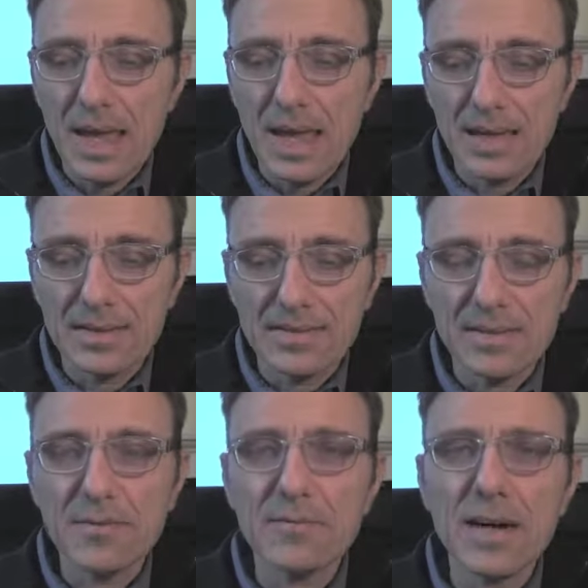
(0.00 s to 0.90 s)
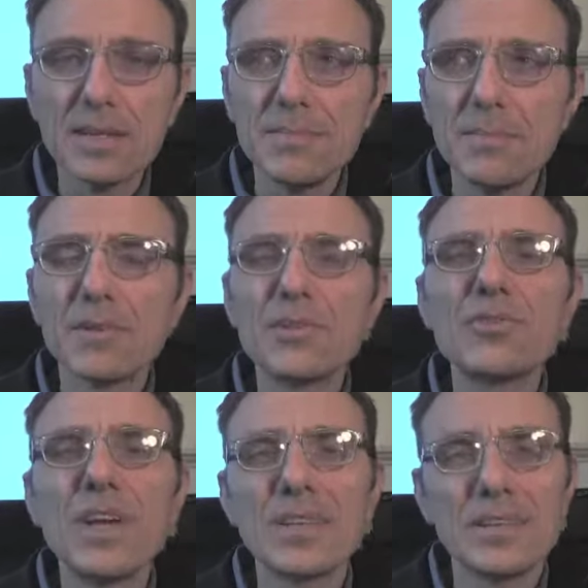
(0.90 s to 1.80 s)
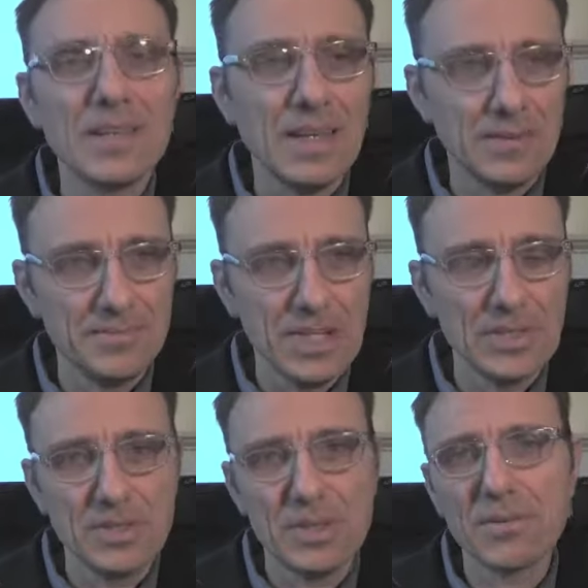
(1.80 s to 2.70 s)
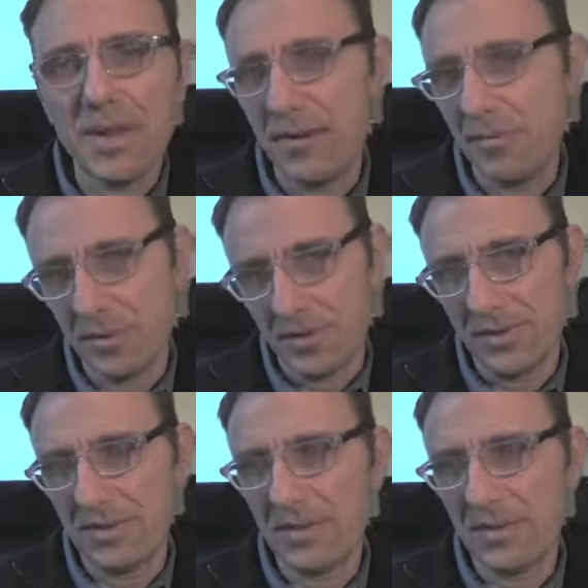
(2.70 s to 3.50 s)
and invite people gently into the creative process.